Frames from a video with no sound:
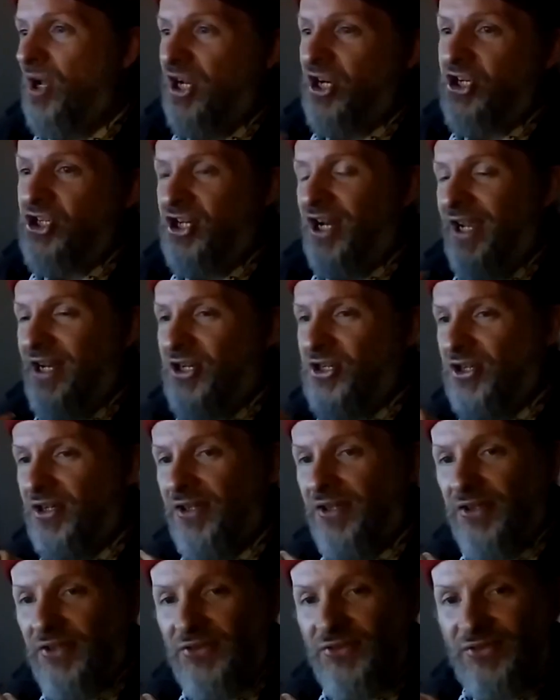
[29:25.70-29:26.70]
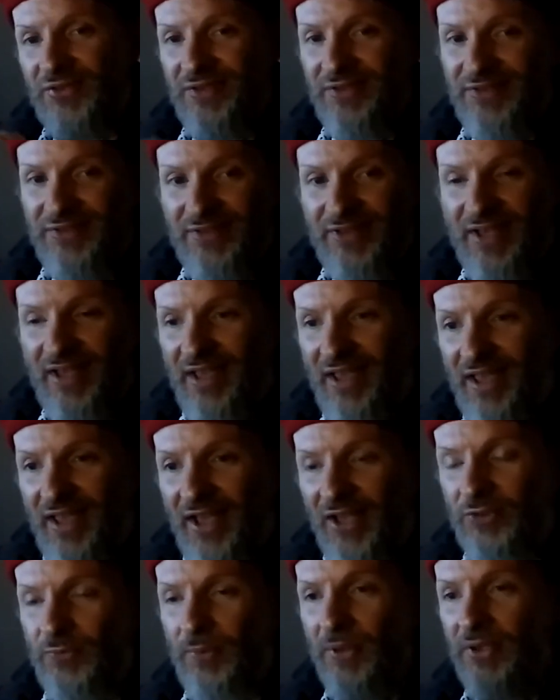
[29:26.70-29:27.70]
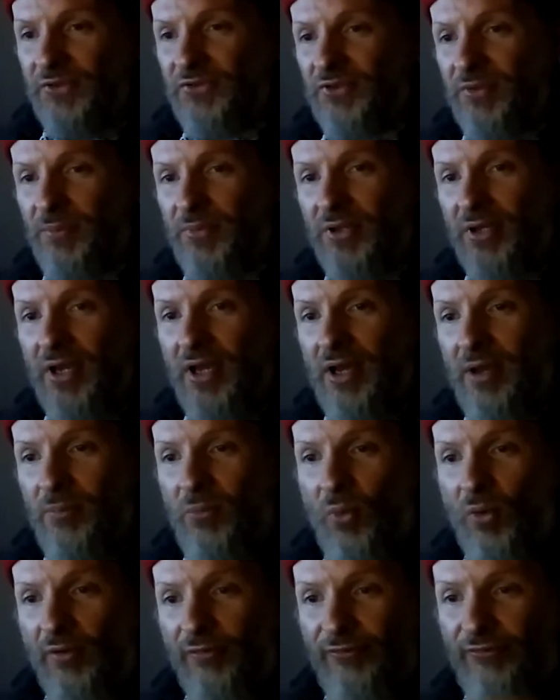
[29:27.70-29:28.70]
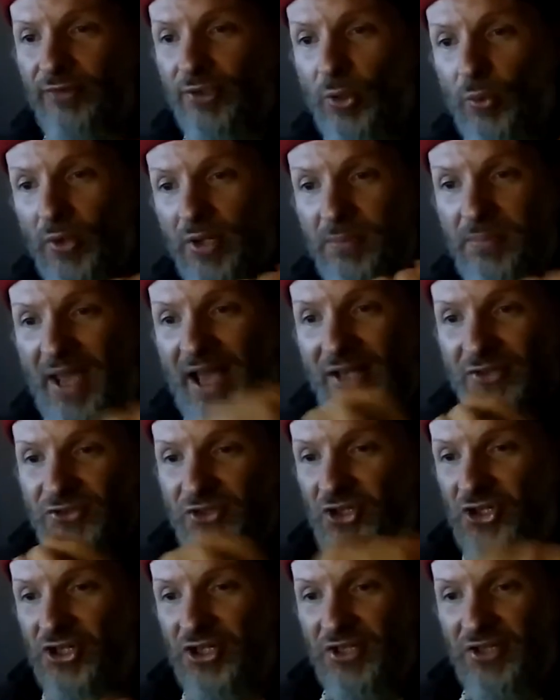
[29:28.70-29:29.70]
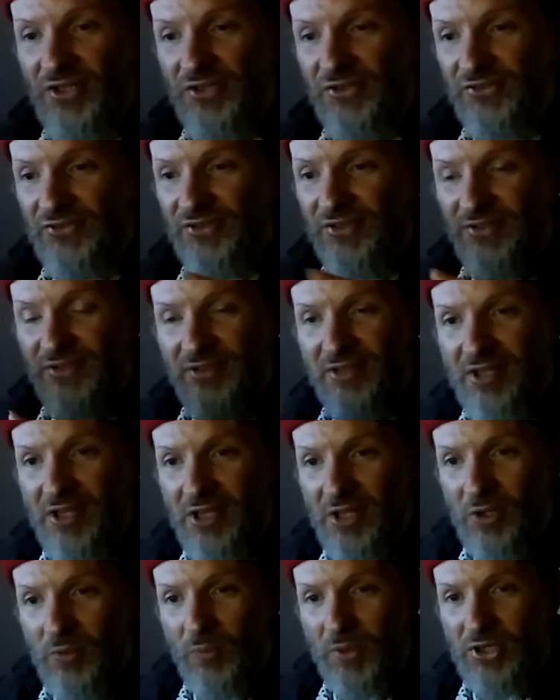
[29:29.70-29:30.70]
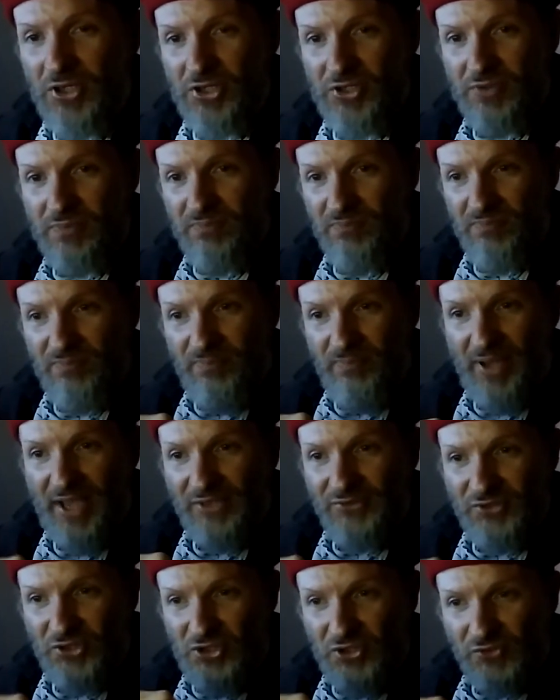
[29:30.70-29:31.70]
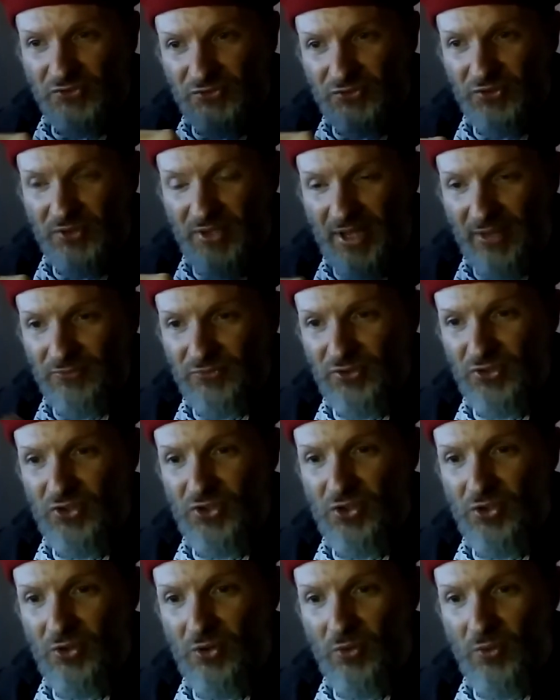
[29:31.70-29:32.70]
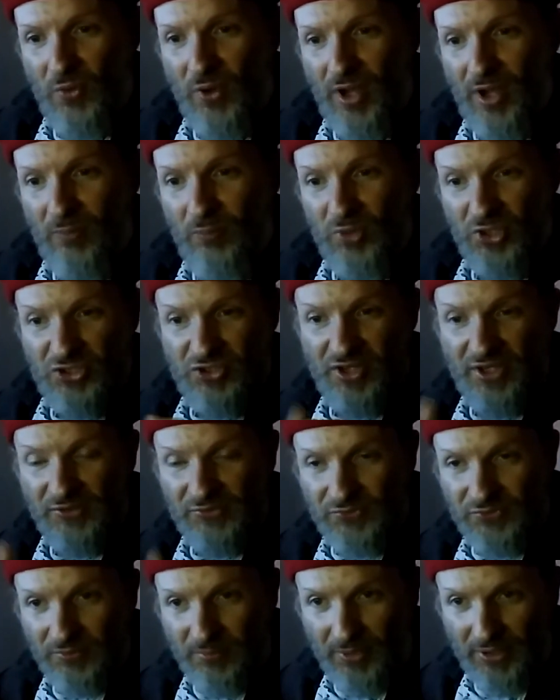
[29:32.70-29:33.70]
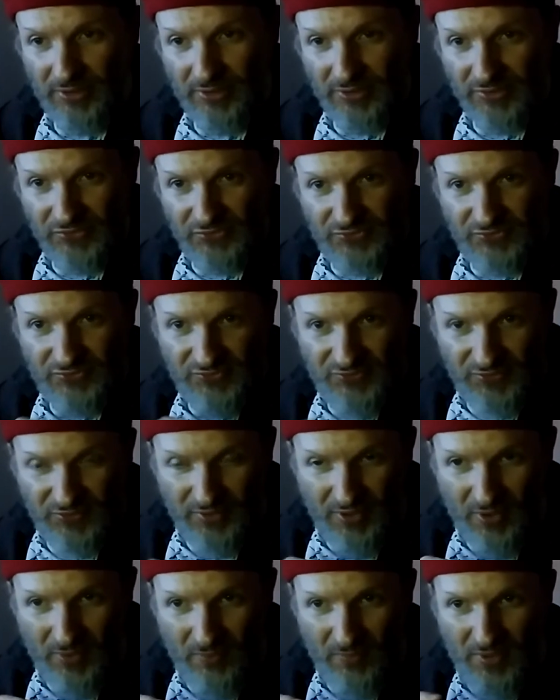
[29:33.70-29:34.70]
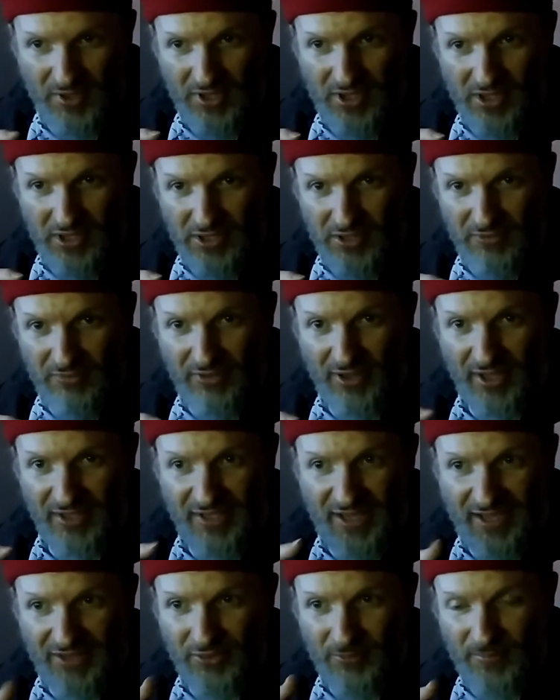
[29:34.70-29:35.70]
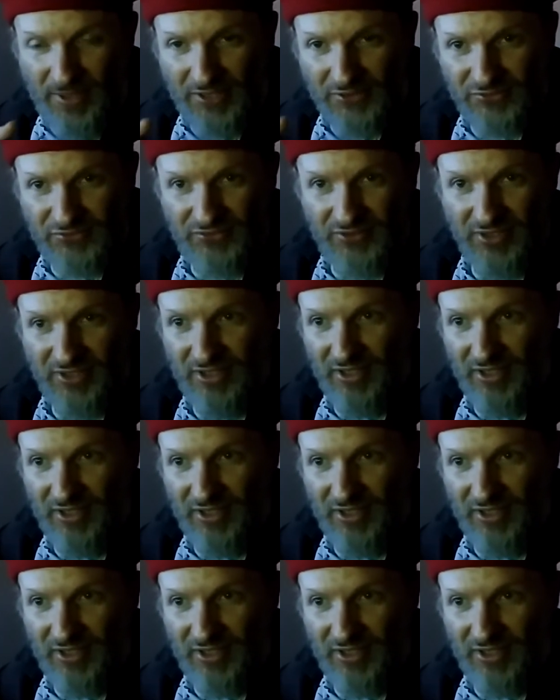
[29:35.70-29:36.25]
changes, and as well as some of the more fluid passages, and which passages stood out to you, which instrumentalist, you thought had the best,